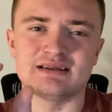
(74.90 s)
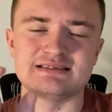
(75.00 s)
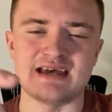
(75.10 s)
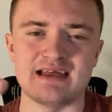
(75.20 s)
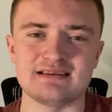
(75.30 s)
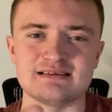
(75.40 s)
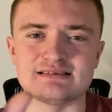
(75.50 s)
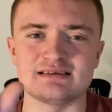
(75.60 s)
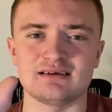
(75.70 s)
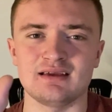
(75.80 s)

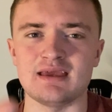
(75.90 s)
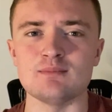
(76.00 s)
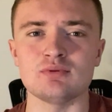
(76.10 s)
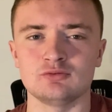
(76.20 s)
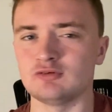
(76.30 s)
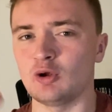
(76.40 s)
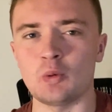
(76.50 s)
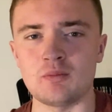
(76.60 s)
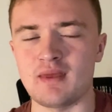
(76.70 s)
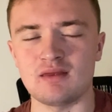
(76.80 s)
tens keep
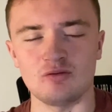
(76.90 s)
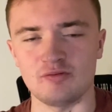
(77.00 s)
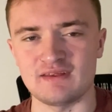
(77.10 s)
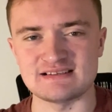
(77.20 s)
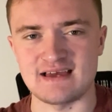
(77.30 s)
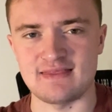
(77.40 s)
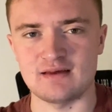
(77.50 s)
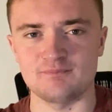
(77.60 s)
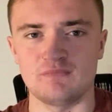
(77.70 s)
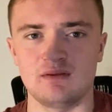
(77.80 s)
following me, or things like
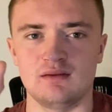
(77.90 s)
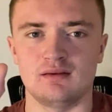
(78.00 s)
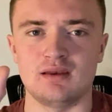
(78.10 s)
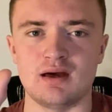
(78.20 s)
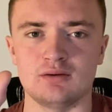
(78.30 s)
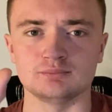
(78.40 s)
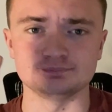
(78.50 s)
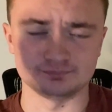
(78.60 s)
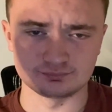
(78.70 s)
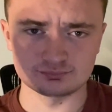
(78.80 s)
that. Now
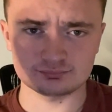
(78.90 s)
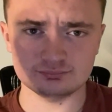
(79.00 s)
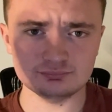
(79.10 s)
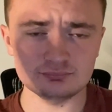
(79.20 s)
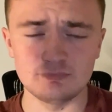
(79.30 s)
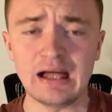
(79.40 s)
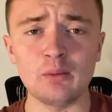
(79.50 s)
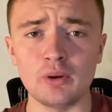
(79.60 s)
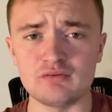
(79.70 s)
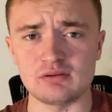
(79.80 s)
that
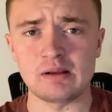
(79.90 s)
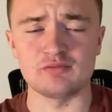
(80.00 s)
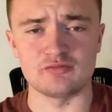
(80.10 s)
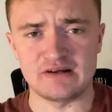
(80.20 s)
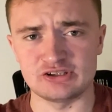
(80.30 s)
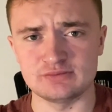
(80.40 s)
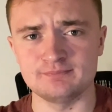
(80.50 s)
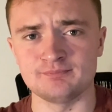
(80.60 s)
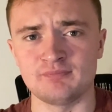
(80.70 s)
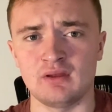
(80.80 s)
worked really well for
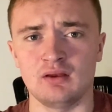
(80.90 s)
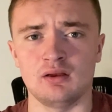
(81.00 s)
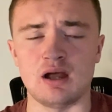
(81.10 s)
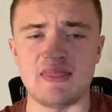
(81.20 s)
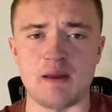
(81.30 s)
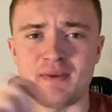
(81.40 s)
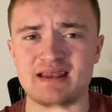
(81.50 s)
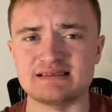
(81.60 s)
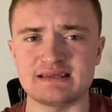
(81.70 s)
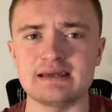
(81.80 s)
fashion. And then we had a
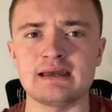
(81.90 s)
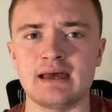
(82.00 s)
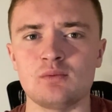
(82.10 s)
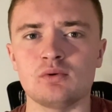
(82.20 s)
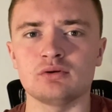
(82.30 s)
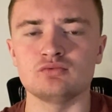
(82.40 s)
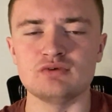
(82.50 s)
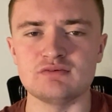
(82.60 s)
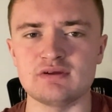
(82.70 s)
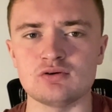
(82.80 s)
skincare one,
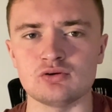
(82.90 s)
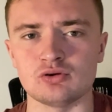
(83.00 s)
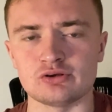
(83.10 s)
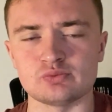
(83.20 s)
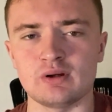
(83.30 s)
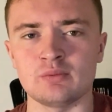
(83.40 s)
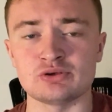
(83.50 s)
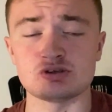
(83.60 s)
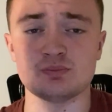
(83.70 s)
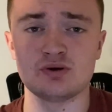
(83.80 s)
really good hook as well, which
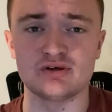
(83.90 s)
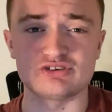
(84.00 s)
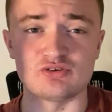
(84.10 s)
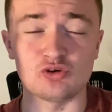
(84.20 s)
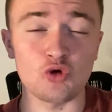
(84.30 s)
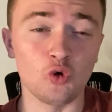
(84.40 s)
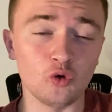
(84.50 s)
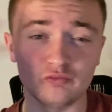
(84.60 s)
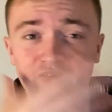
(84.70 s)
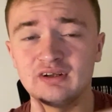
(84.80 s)
was a person
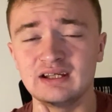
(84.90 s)
covered